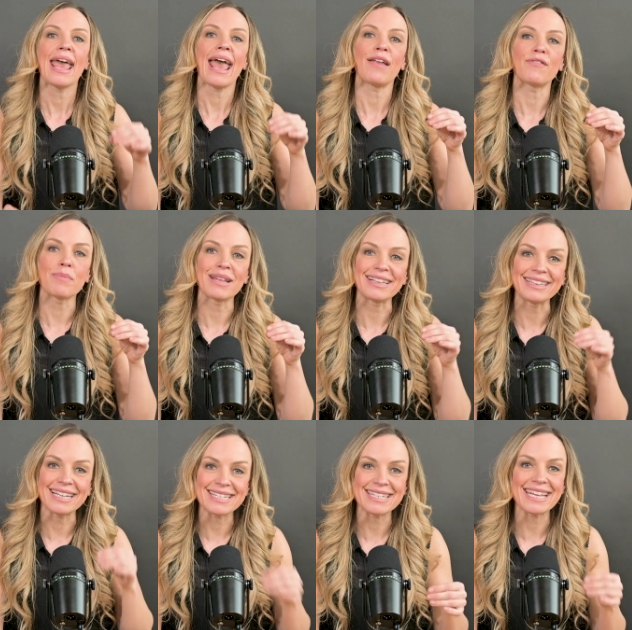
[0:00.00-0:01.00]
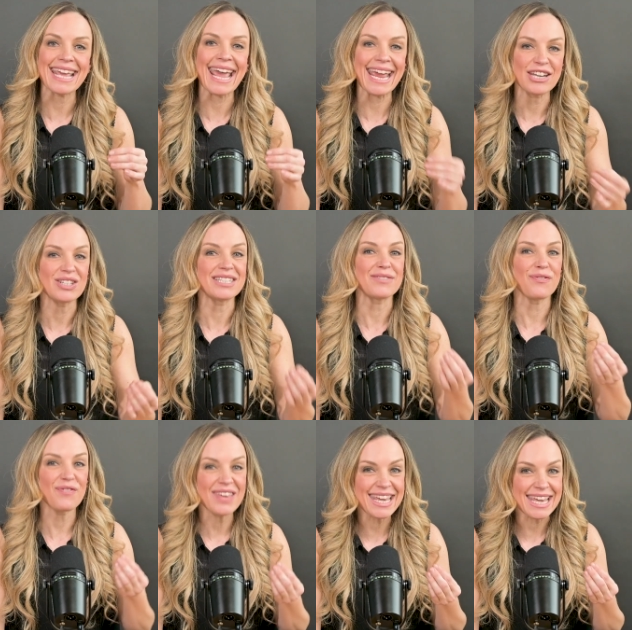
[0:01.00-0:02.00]
And from the listing agent's
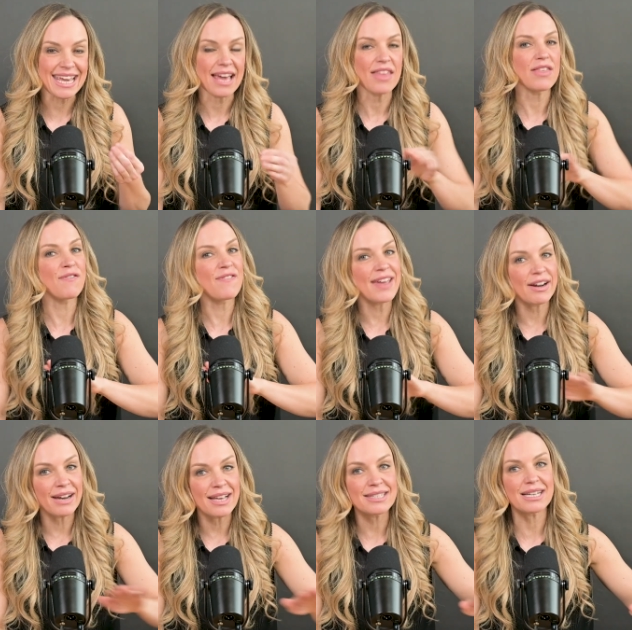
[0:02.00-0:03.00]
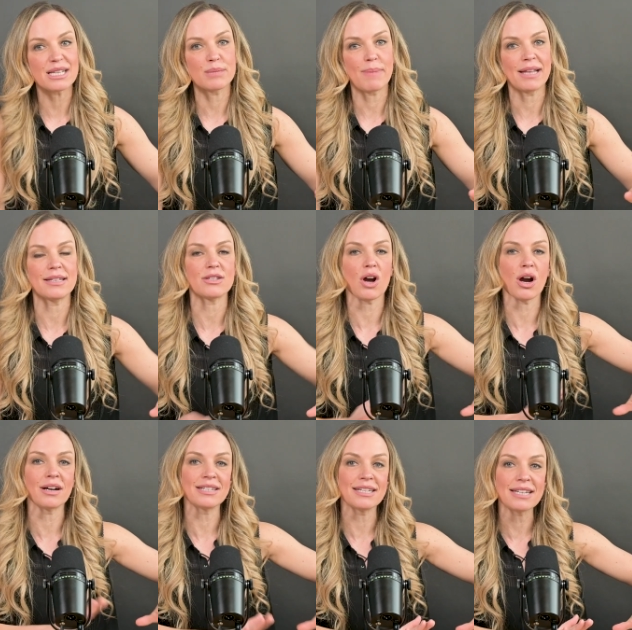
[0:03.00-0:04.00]
fee, the various expenses
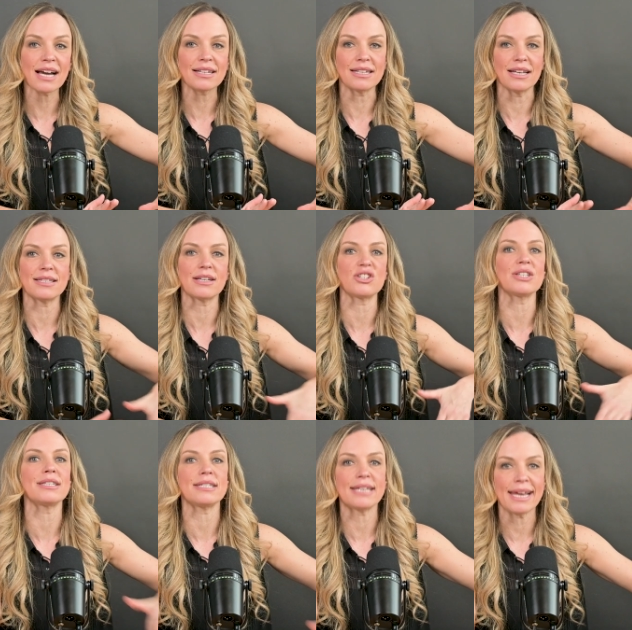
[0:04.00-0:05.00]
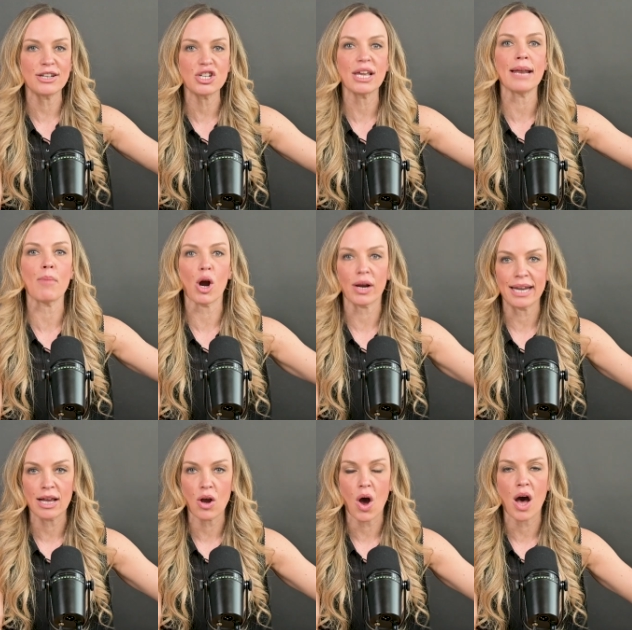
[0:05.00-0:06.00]
are deducted, such as staging and
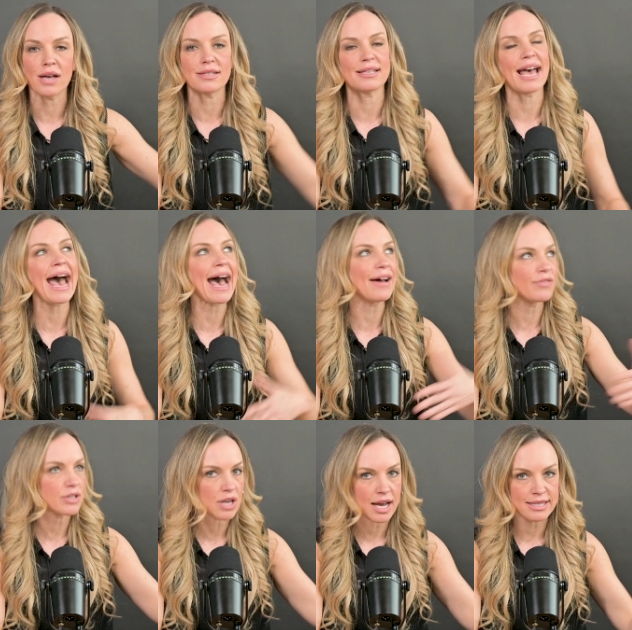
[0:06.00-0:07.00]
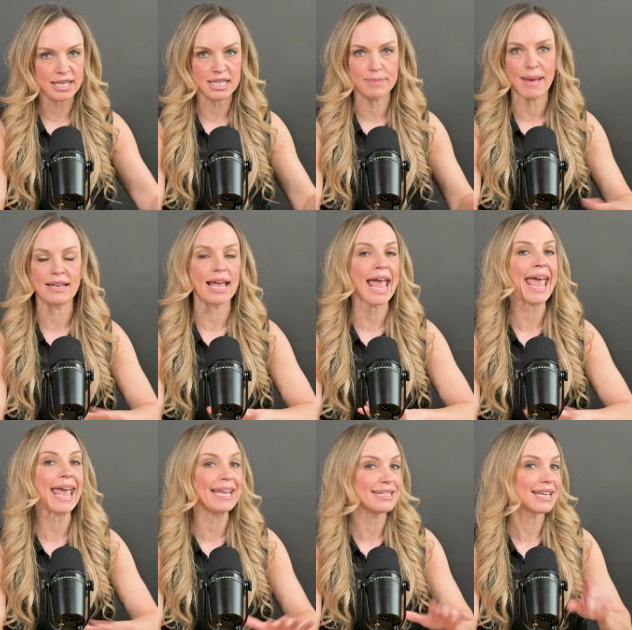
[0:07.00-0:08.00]
marketing costs, advertising spend,
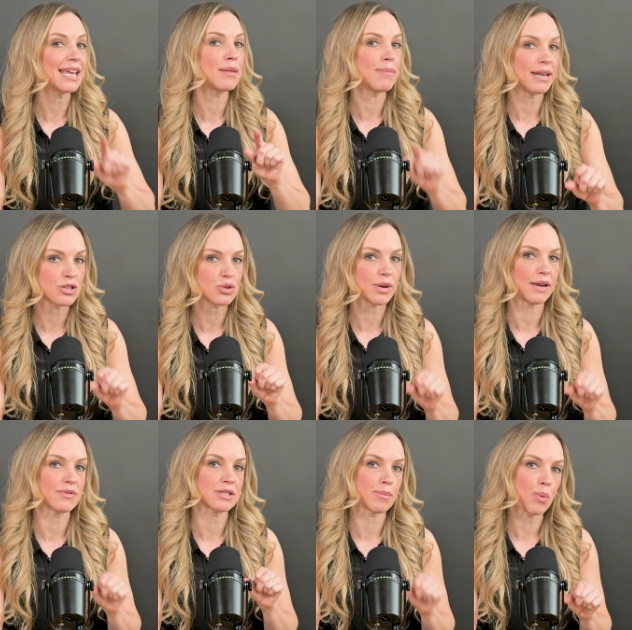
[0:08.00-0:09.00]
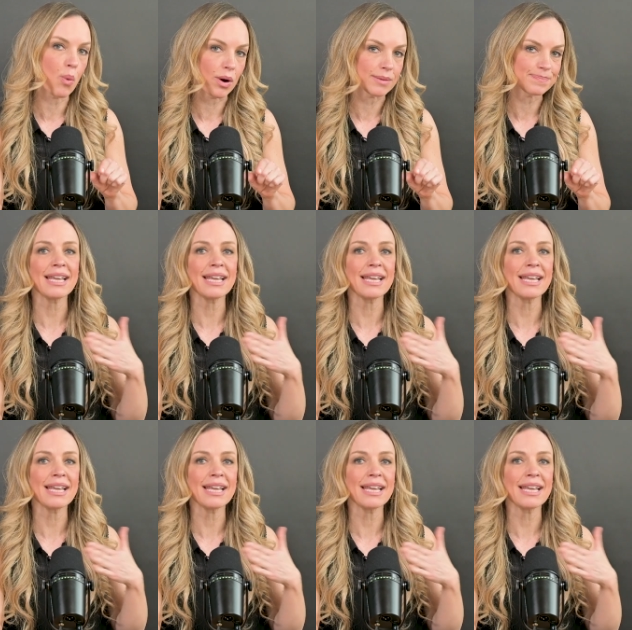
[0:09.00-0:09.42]
and administrative support.